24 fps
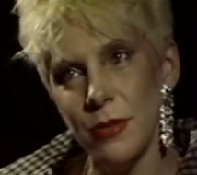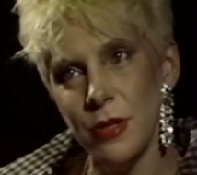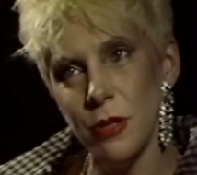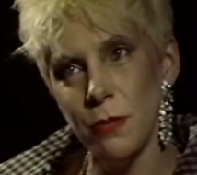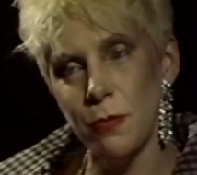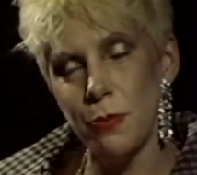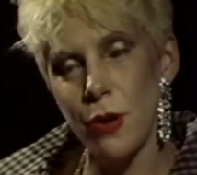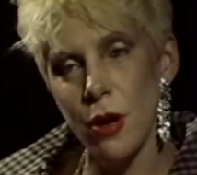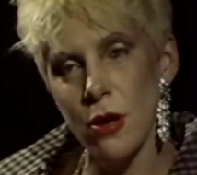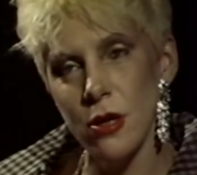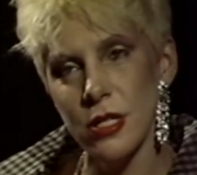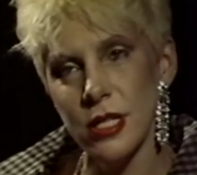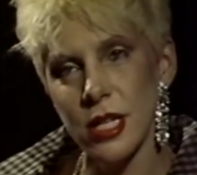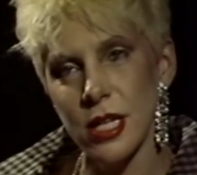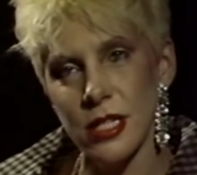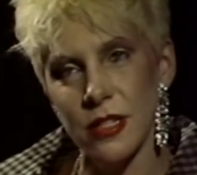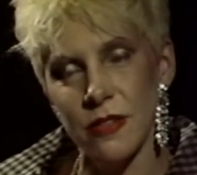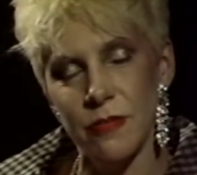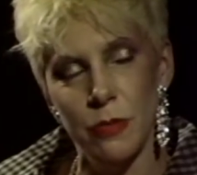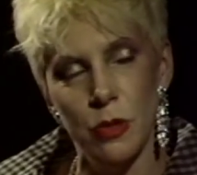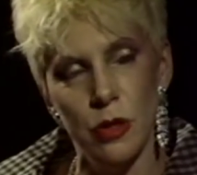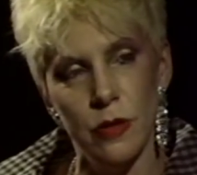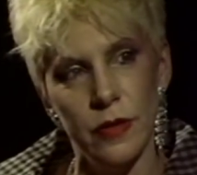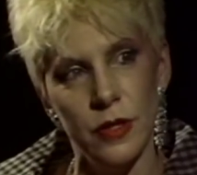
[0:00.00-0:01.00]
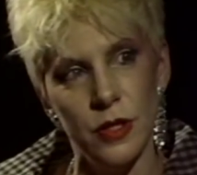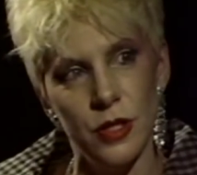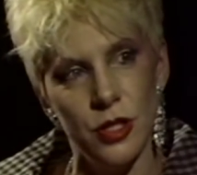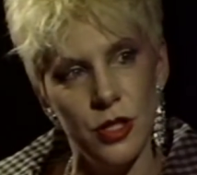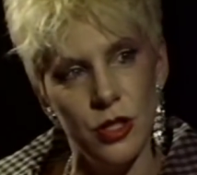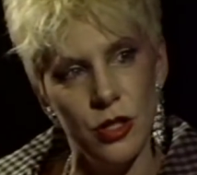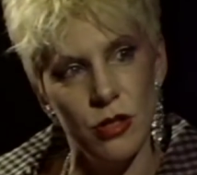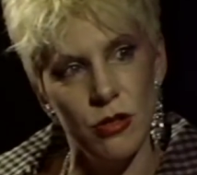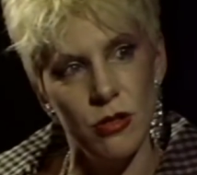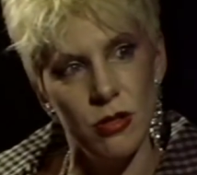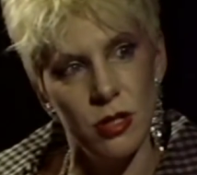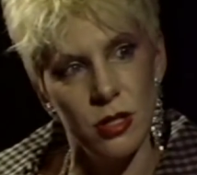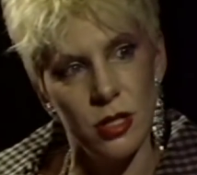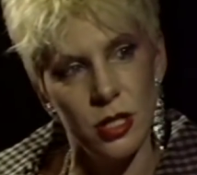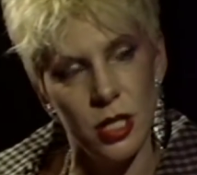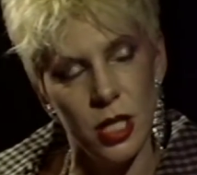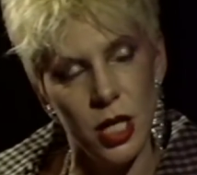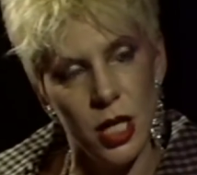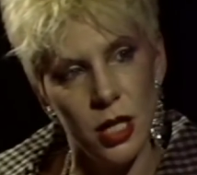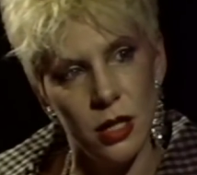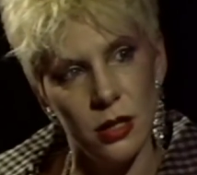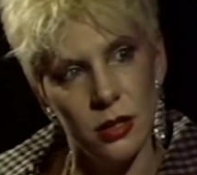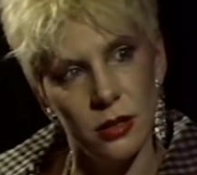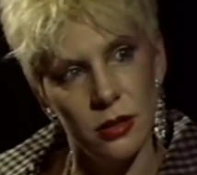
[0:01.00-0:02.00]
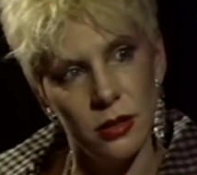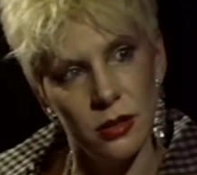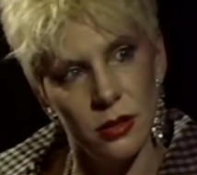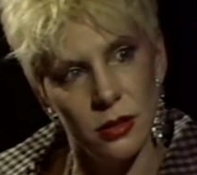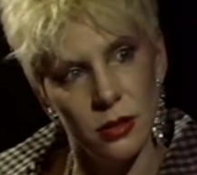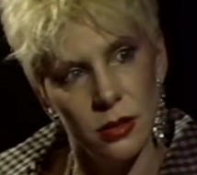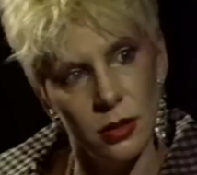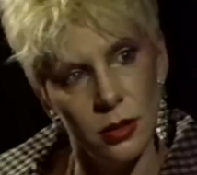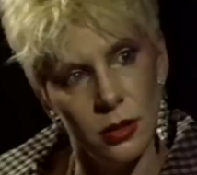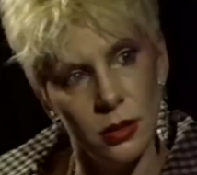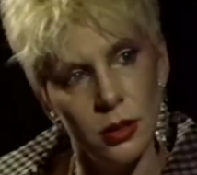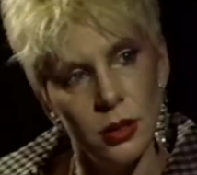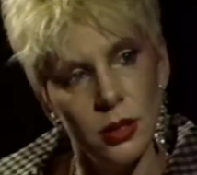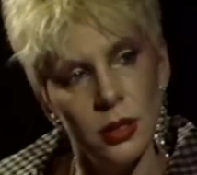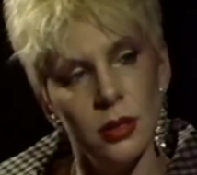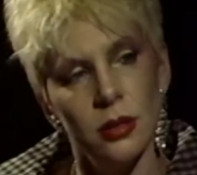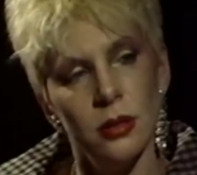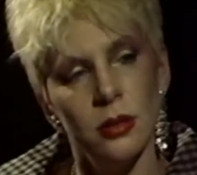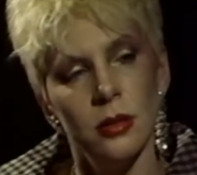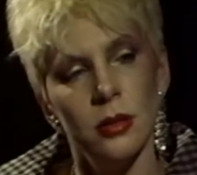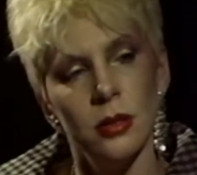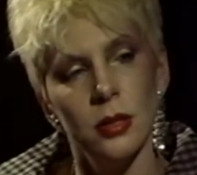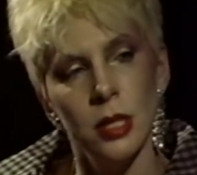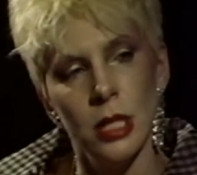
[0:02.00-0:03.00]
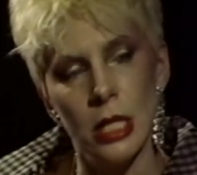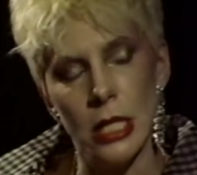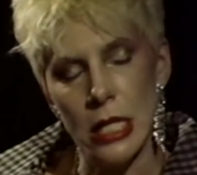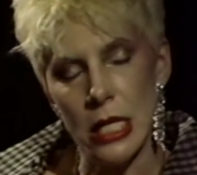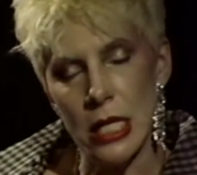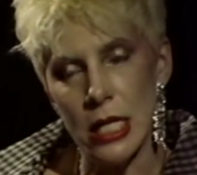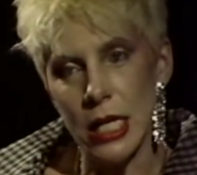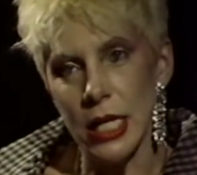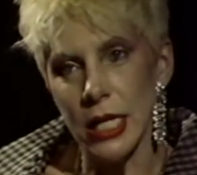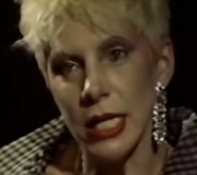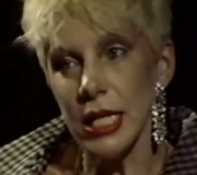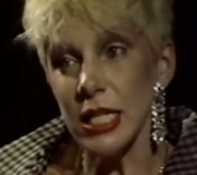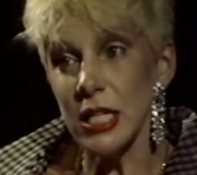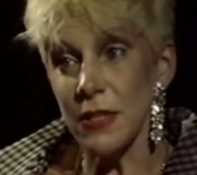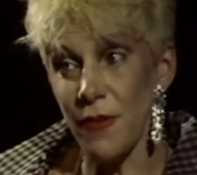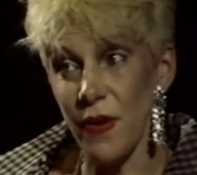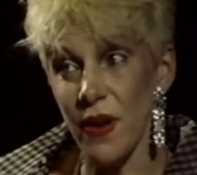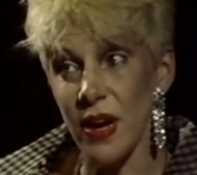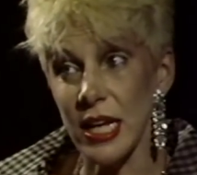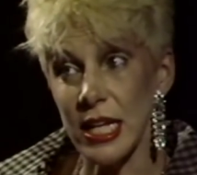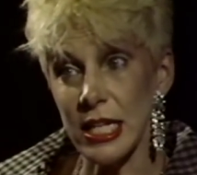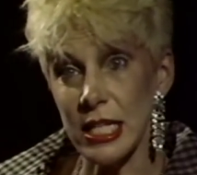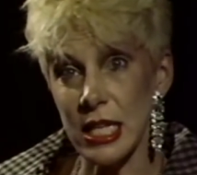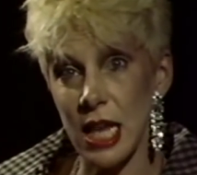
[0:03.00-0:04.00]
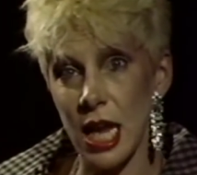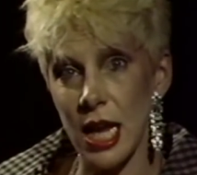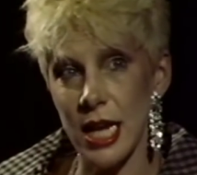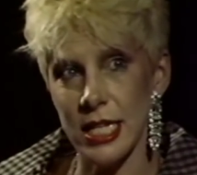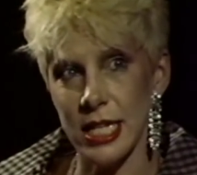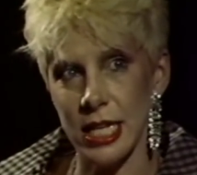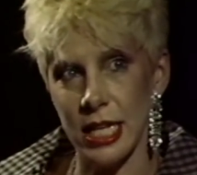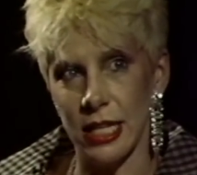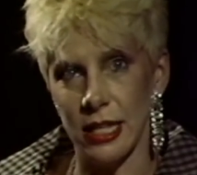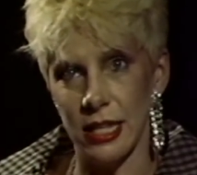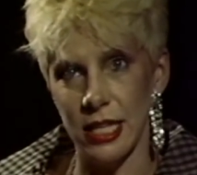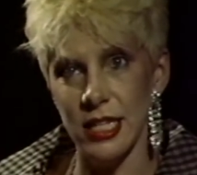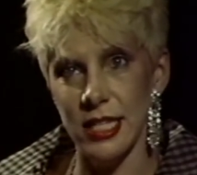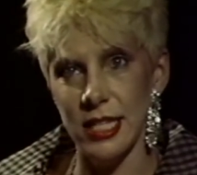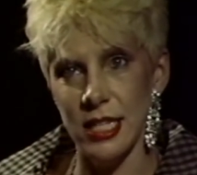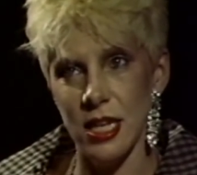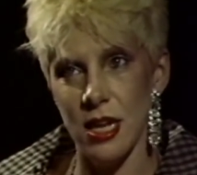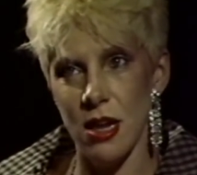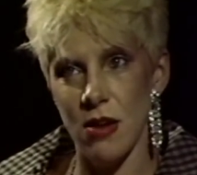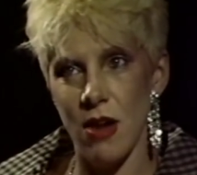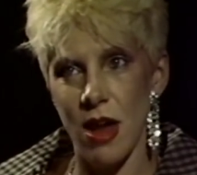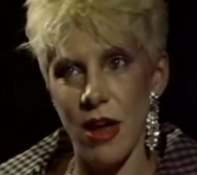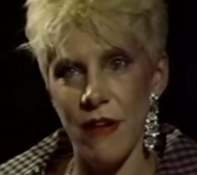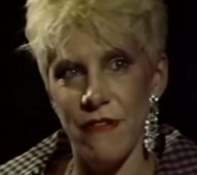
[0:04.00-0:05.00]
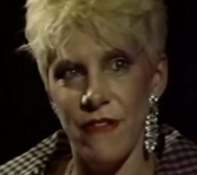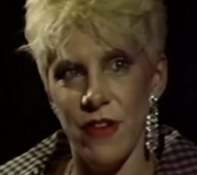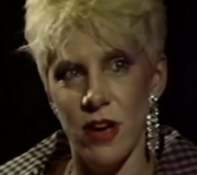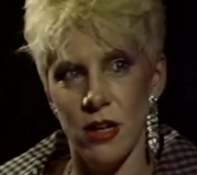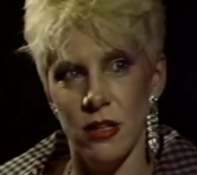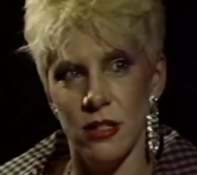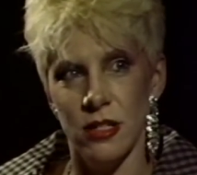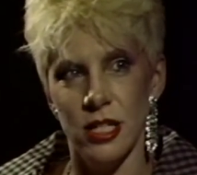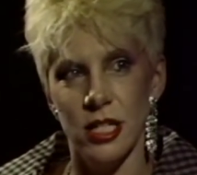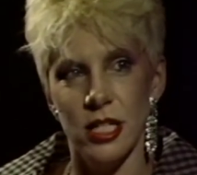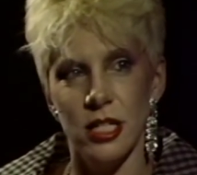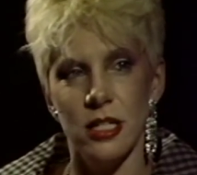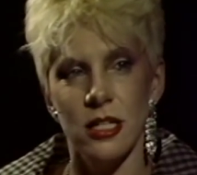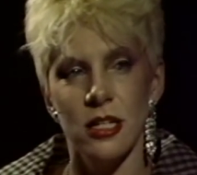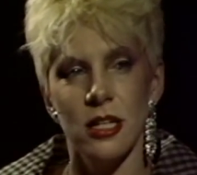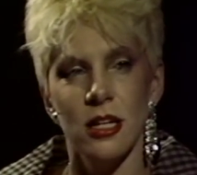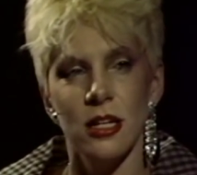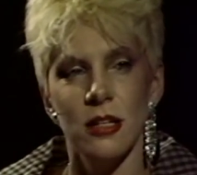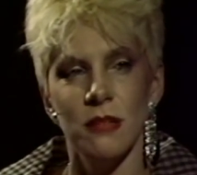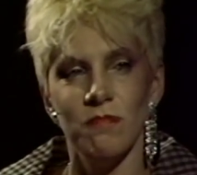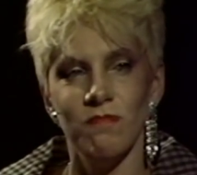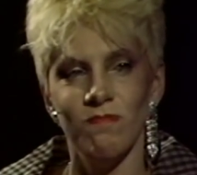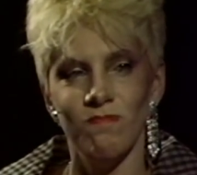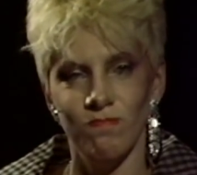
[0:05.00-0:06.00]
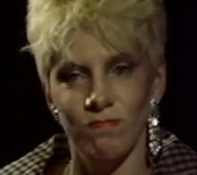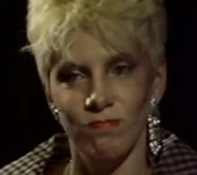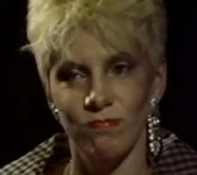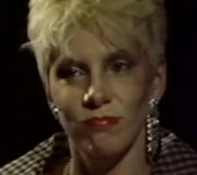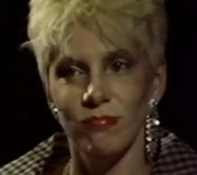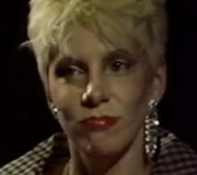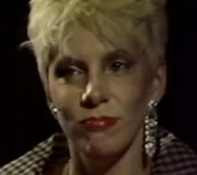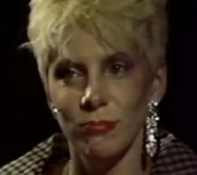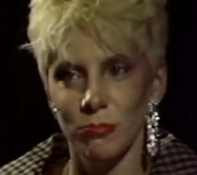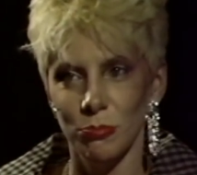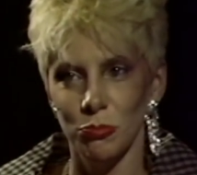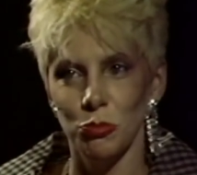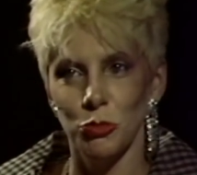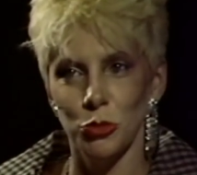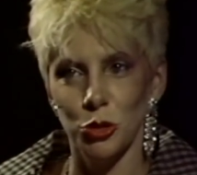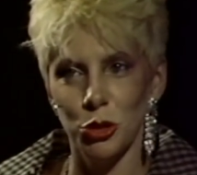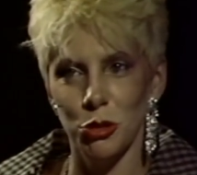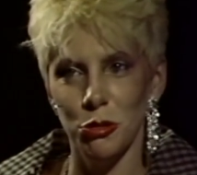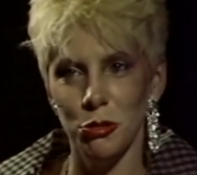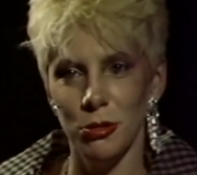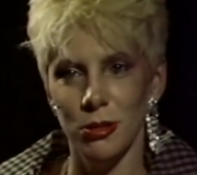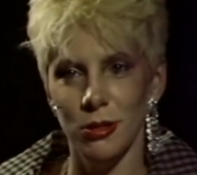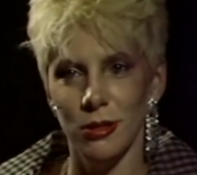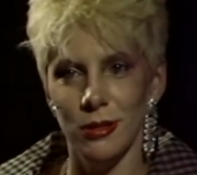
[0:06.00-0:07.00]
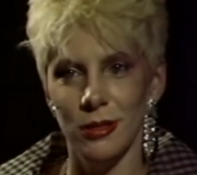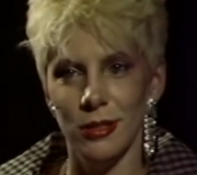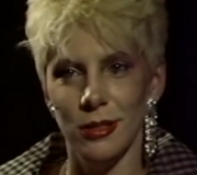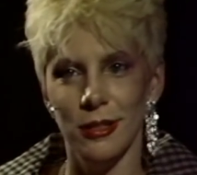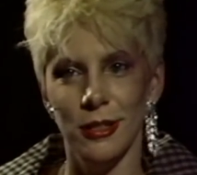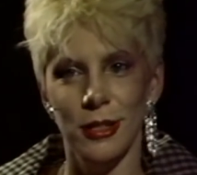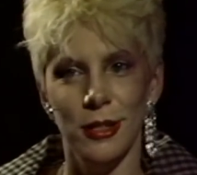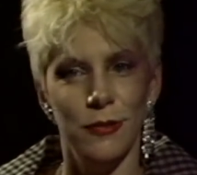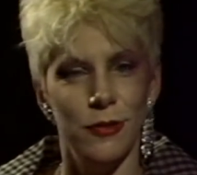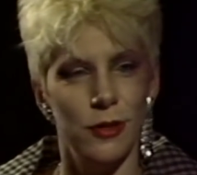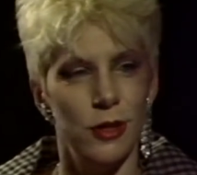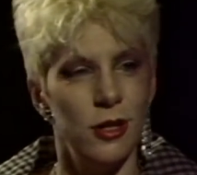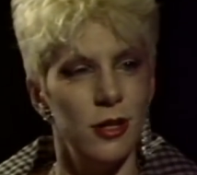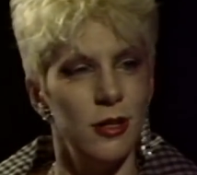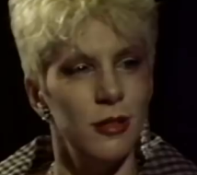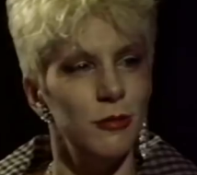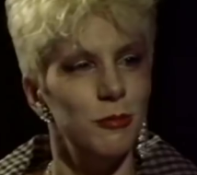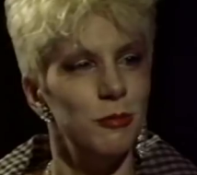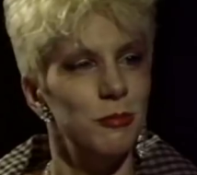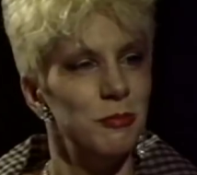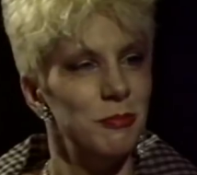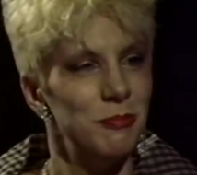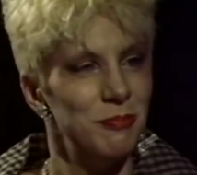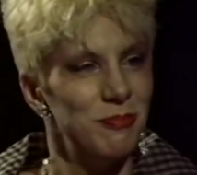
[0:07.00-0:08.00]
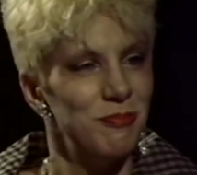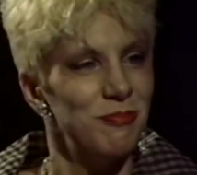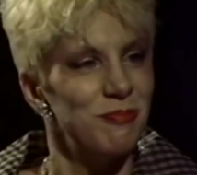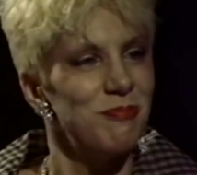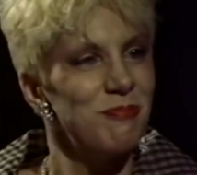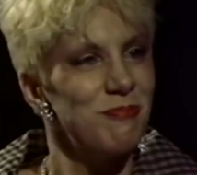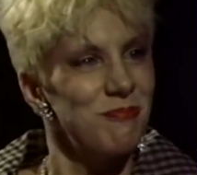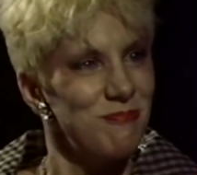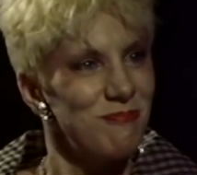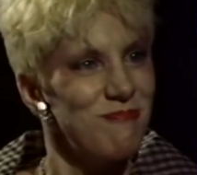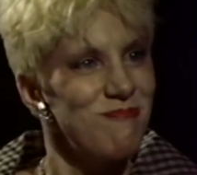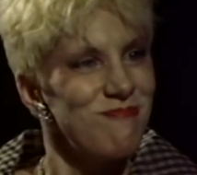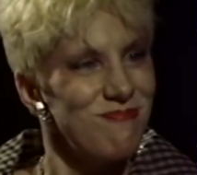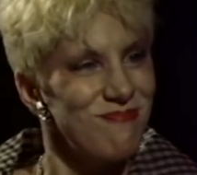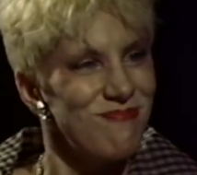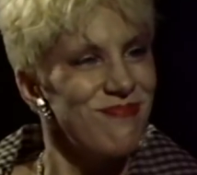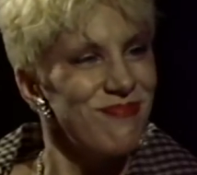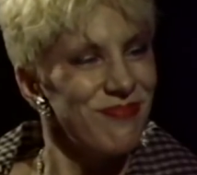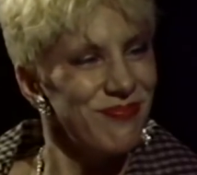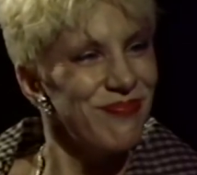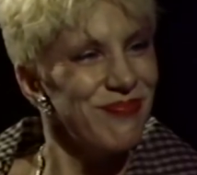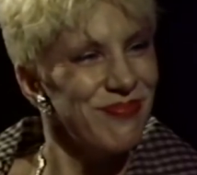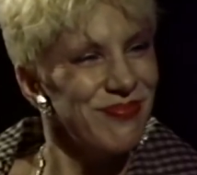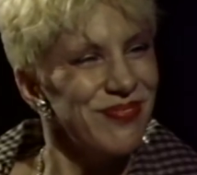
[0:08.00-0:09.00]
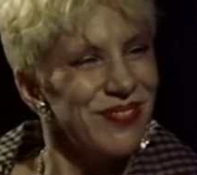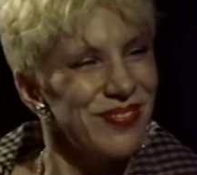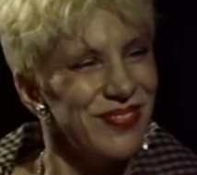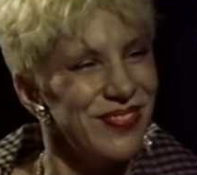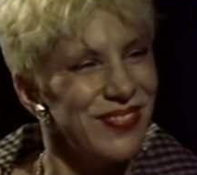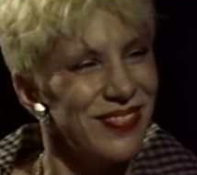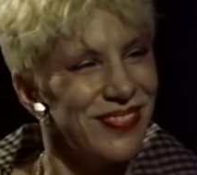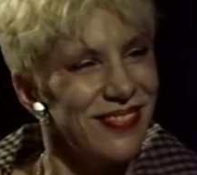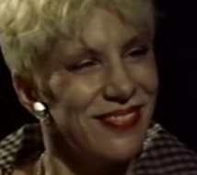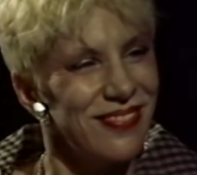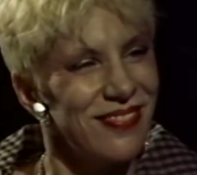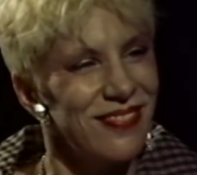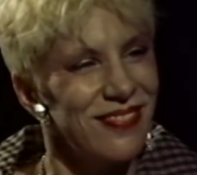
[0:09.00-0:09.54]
I'm in the process of moving to New York now. Ah, uh, that's a great place. It's very exciting. This yeah. year I found it um, yeah. too good to leave alone. Yeah, New York is the exciting